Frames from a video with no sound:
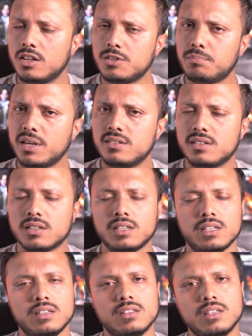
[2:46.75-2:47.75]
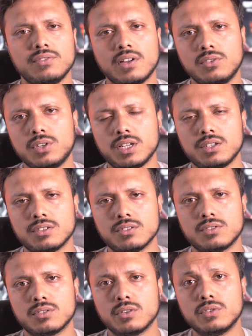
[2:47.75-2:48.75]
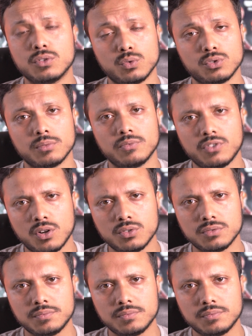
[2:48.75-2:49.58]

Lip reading: is basically the foundations of an awesome phone.